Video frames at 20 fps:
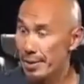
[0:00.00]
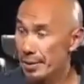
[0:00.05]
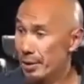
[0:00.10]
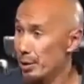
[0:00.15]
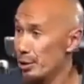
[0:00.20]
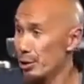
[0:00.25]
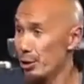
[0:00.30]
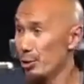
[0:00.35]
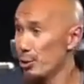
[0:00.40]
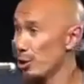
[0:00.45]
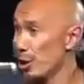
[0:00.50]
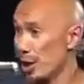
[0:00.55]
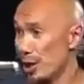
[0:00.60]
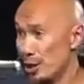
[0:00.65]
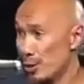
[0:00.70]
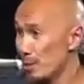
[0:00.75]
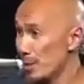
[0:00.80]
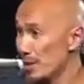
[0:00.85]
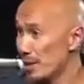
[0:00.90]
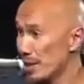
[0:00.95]
there's no
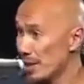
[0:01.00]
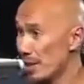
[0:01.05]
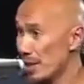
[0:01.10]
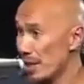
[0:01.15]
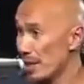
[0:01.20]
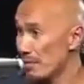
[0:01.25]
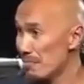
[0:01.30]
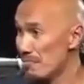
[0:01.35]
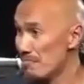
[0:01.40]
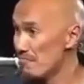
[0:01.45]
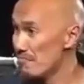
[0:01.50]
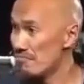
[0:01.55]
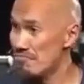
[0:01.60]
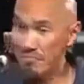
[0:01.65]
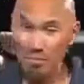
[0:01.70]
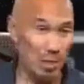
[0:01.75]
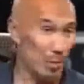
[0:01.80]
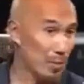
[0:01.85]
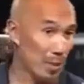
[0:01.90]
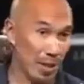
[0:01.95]
judgment to come?
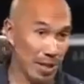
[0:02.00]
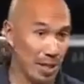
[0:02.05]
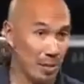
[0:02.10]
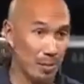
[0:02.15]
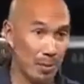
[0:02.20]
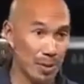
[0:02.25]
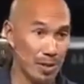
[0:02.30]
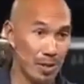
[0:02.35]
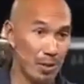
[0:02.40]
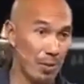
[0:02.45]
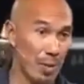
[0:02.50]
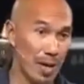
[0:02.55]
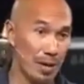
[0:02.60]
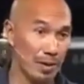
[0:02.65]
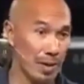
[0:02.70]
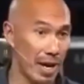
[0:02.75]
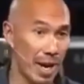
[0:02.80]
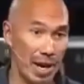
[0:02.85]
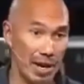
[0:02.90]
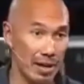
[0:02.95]
There's plenty of books about
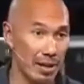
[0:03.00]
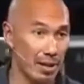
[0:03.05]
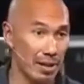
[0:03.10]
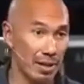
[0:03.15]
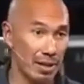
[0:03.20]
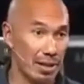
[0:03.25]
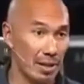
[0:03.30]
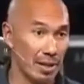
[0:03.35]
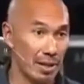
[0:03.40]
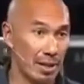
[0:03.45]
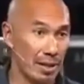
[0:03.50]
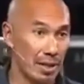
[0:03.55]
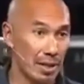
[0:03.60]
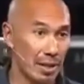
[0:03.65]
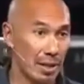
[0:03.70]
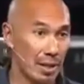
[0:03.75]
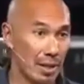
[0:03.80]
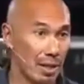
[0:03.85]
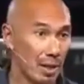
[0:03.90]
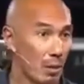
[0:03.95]
that.
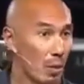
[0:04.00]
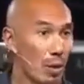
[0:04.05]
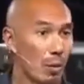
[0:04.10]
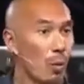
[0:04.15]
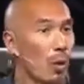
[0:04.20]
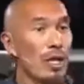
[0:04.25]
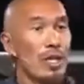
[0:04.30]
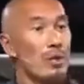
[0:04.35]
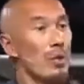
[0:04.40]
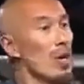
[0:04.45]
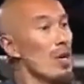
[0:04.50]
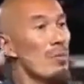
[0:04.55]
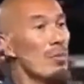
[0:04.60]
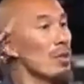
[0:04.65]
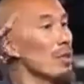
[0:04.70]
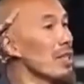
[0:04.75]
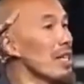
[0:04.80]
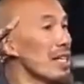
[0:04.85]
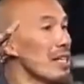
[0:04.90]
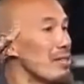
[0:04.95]
What do you want to
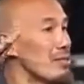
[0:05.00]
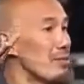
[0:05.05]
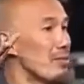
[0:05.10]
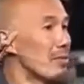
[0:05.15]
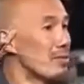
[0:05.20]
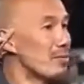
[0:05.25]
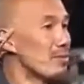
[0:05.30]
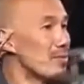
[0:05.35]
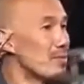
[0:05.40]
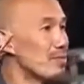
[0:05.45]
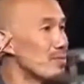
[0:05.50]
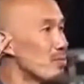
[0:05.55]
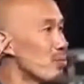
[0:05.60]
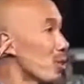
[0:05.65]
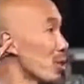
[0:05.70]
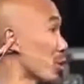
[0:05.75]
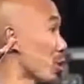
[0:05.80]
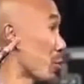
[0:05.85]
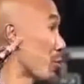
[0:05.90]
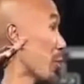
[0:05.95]
believe? What's your